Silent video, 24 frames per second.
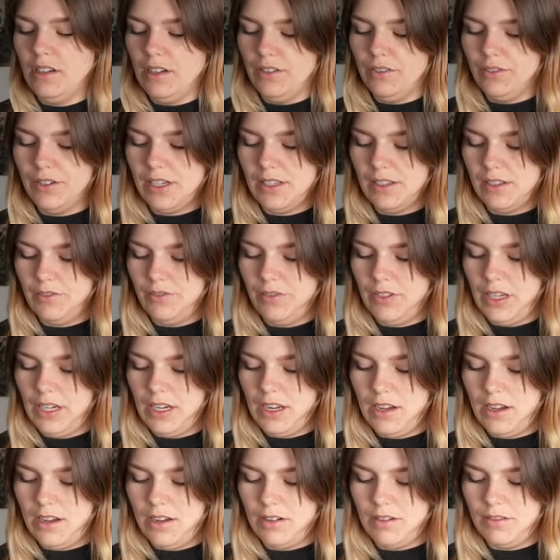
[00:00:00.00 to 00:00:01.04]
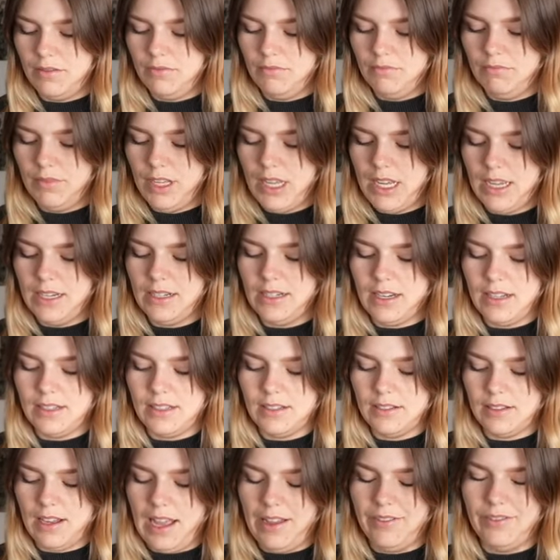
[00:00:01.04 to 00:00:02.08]
in a recent video and
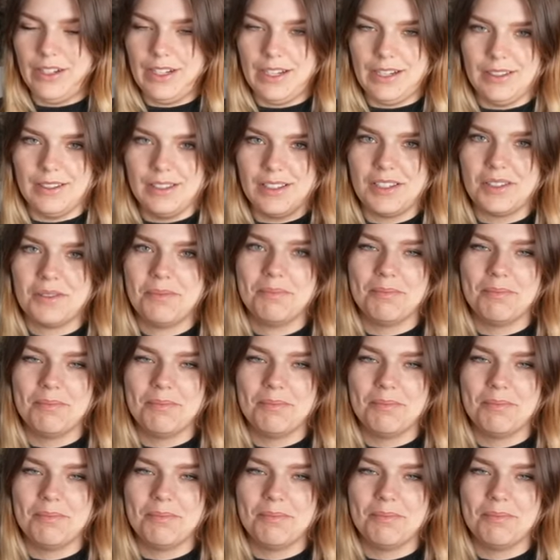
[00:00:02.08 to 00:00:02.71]
as evidenced